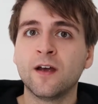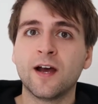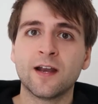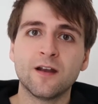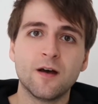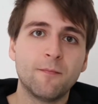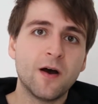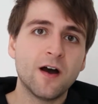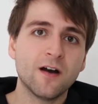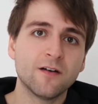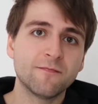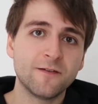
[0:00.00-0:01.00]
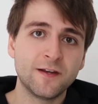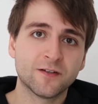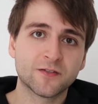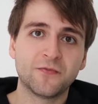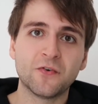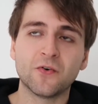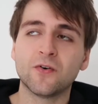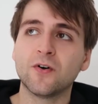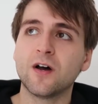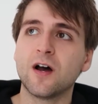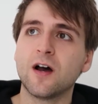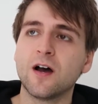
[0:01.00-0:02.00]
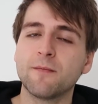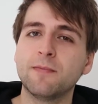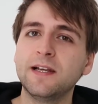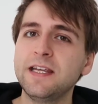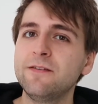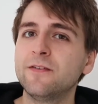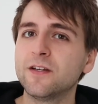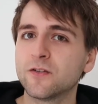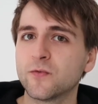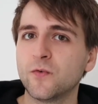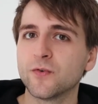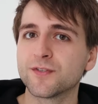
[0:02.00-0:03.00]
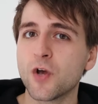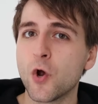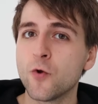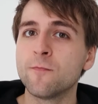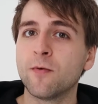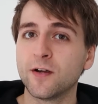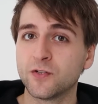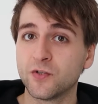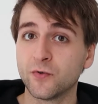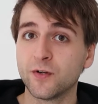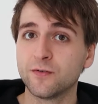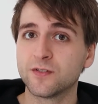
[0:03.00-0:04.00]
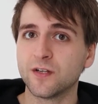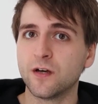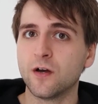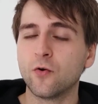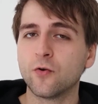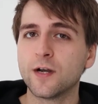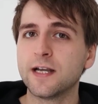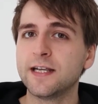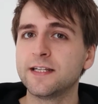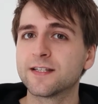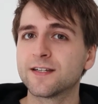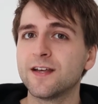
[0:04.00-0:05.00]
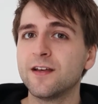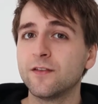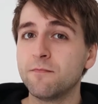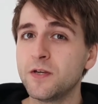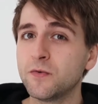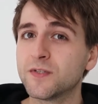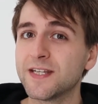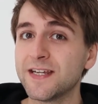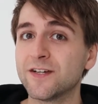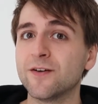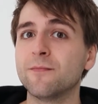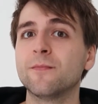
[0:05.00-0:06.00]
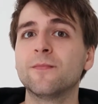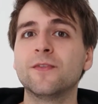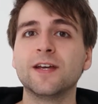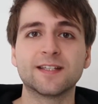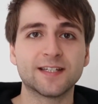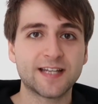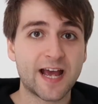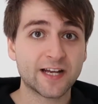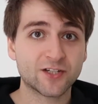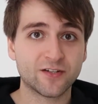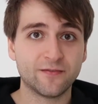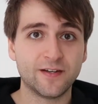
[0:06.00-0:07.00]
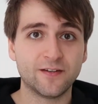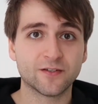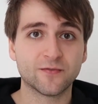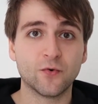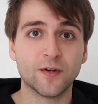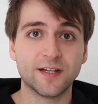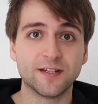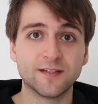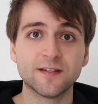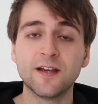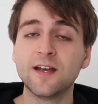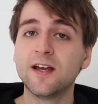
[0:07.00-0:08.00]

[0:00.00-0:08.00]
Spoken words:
and a part of Venus Fort, I believe Venus Fort is owned by Toyota, or at least the museum that is attached to Venus Fort is.